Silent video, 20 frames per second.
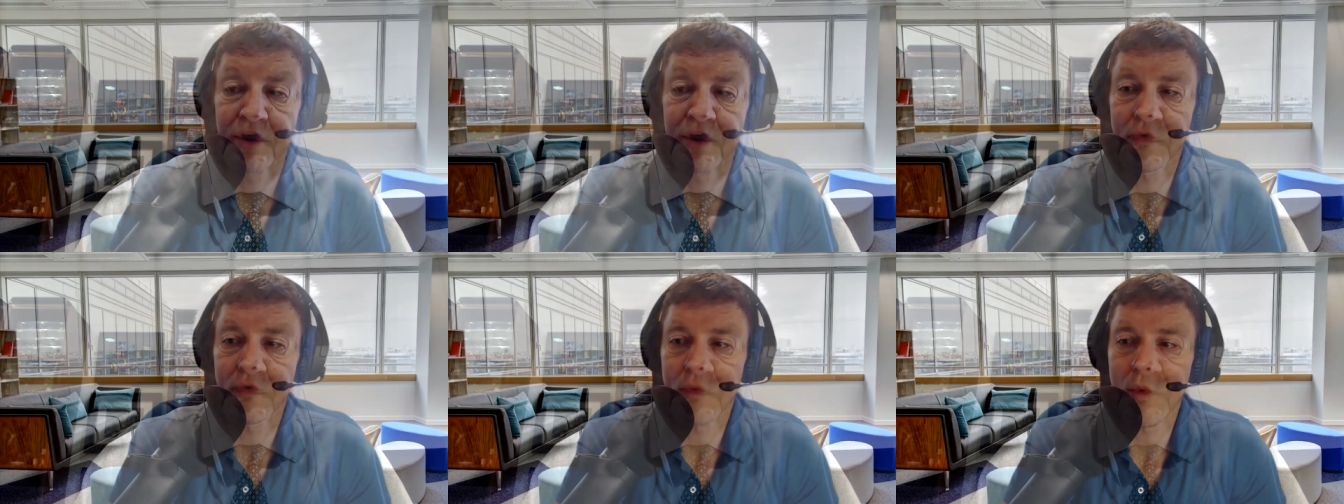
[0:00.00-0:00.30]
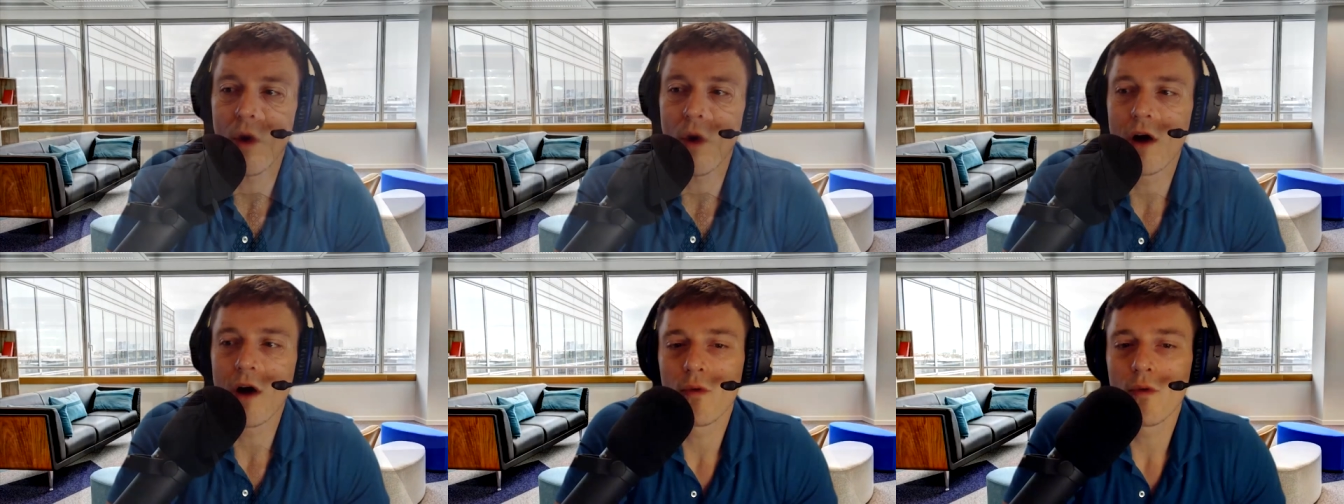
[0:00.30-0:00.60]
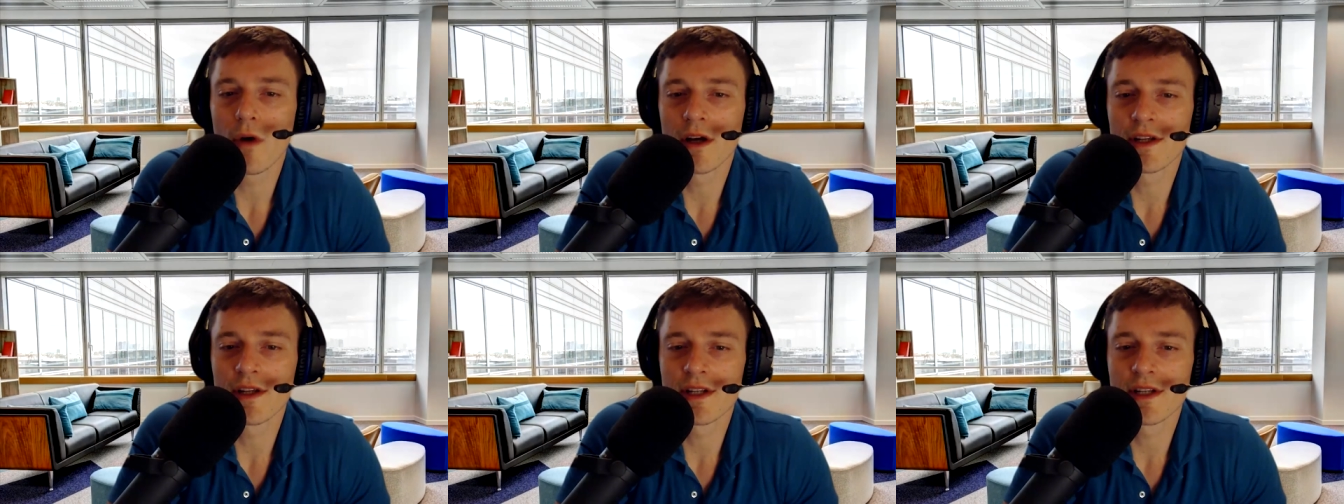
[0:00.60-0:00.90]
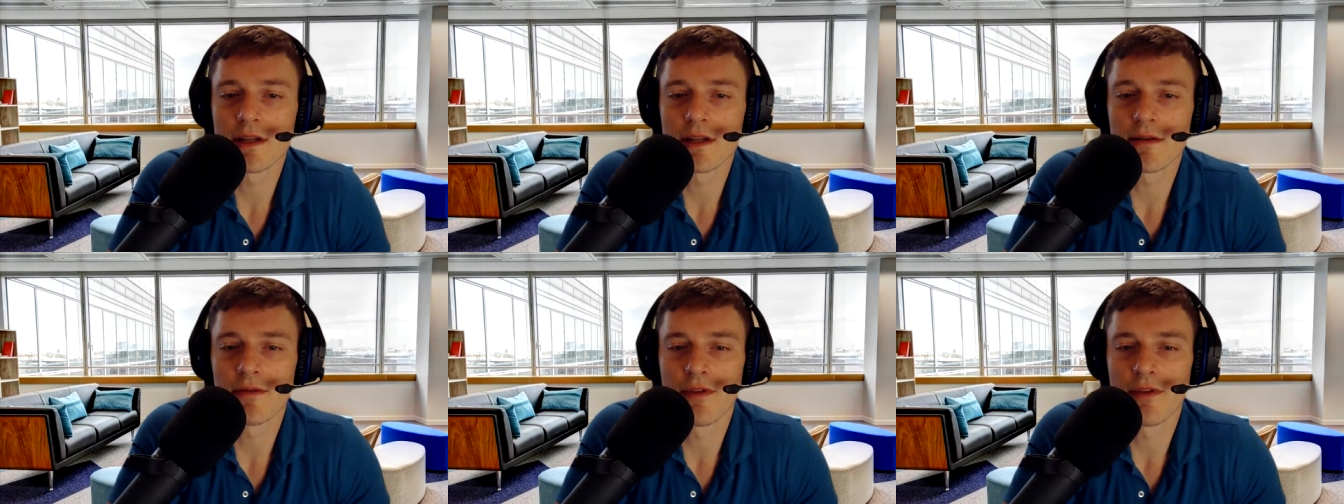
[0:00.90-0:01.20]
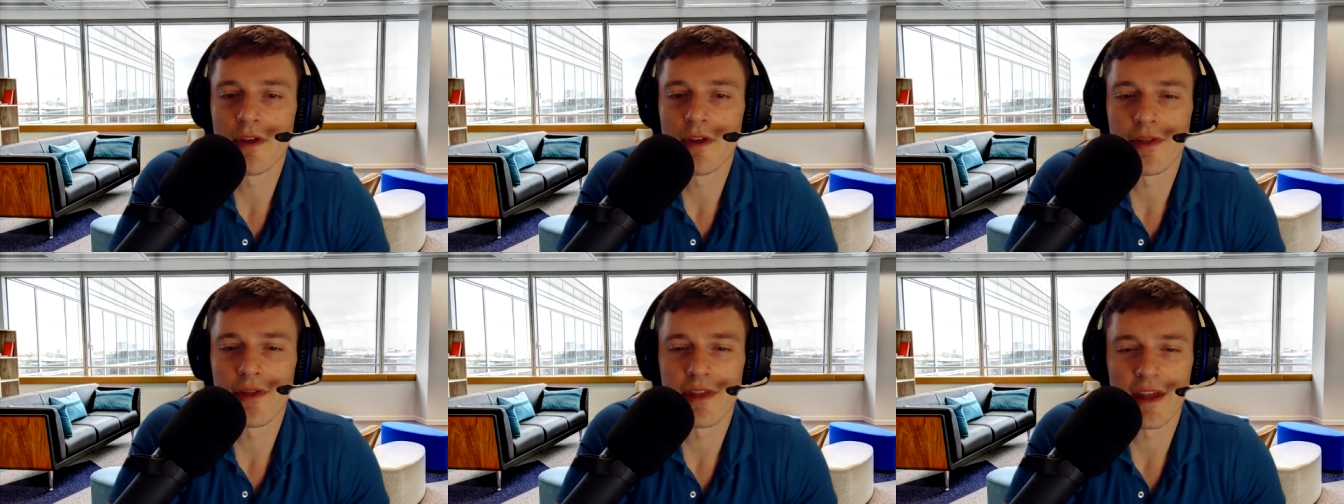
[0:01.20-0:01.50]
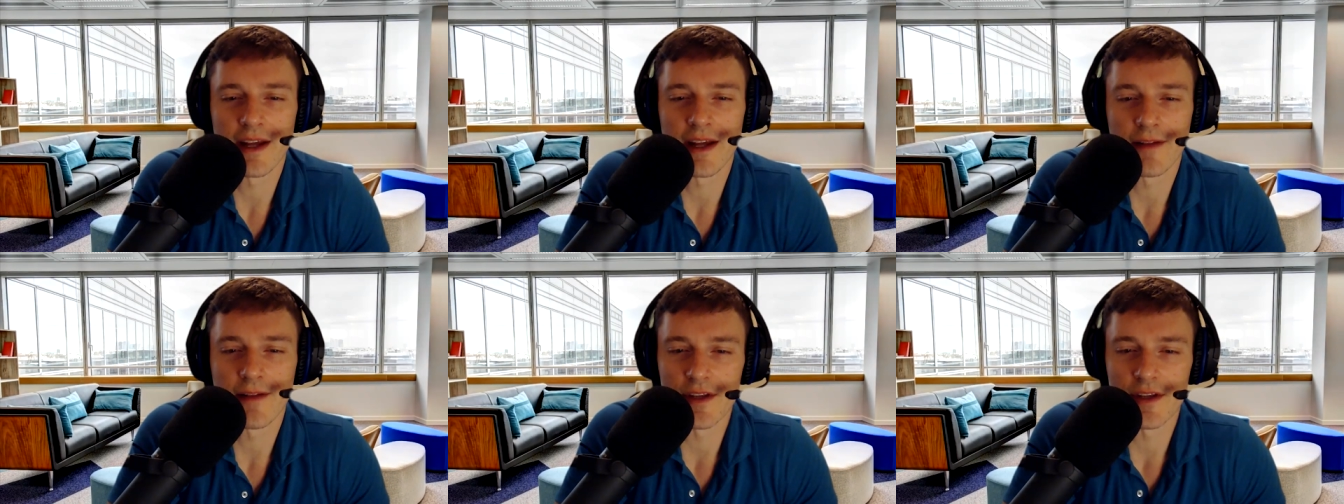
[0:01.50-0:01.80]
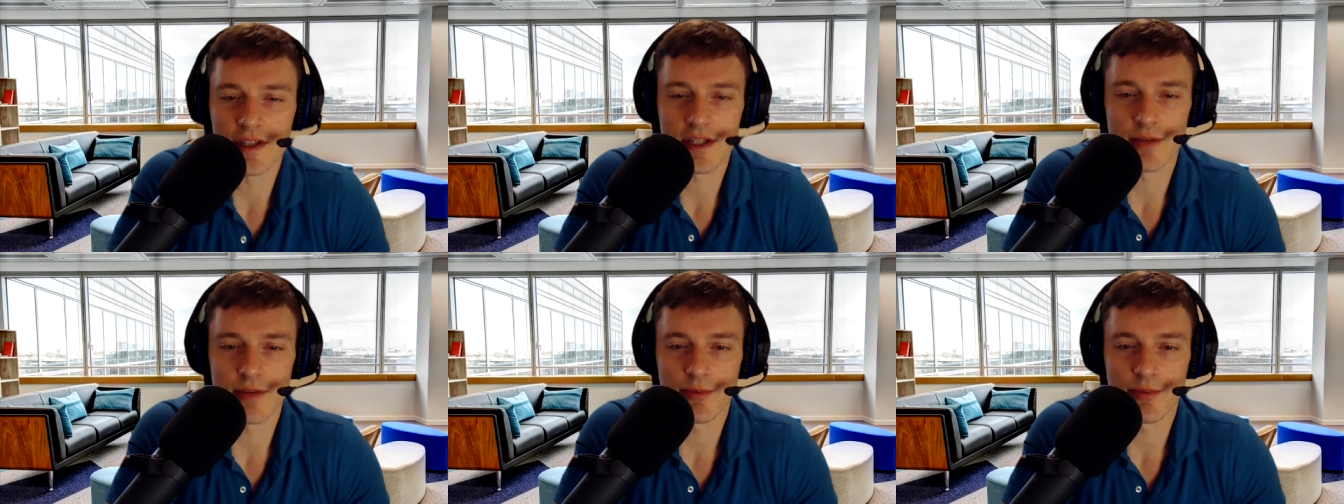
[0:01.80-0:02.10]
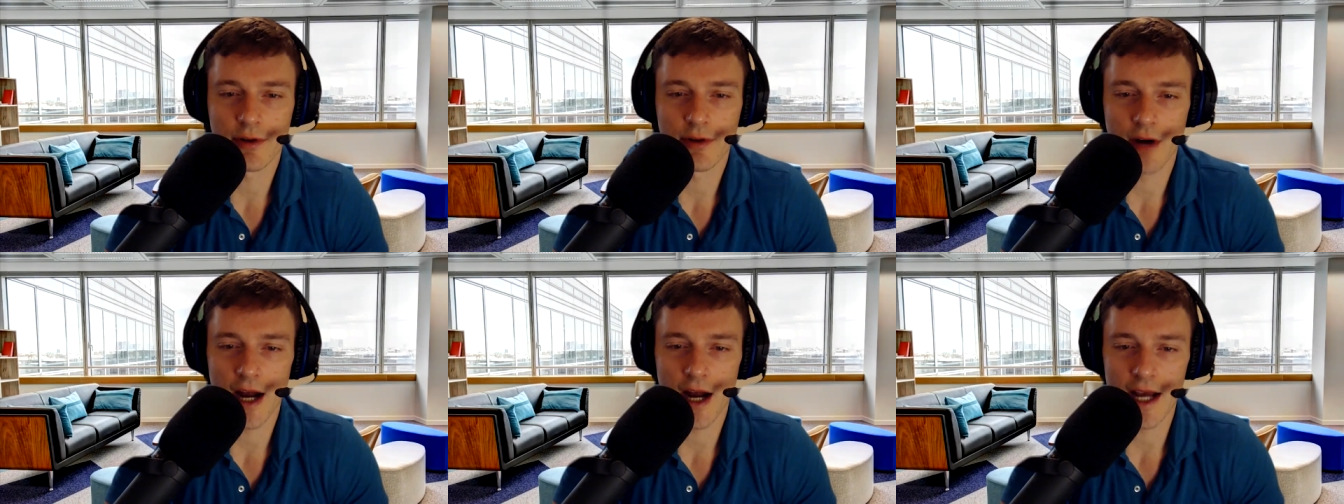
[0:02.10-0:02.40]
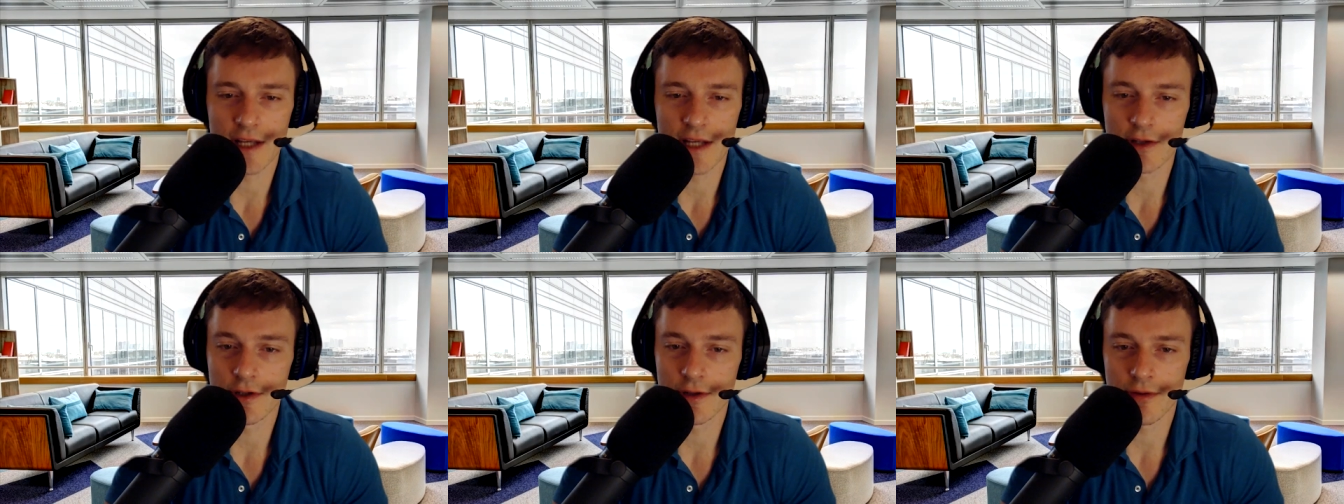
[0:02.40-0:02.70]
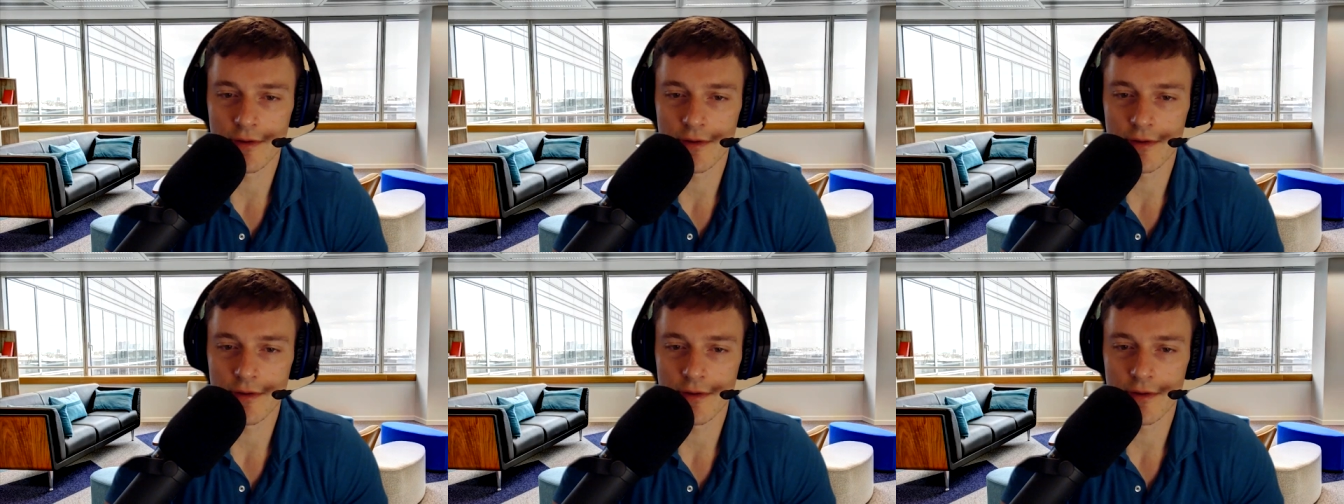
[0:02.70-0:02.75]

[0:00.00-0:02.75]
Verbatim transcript: What was the thing that surprised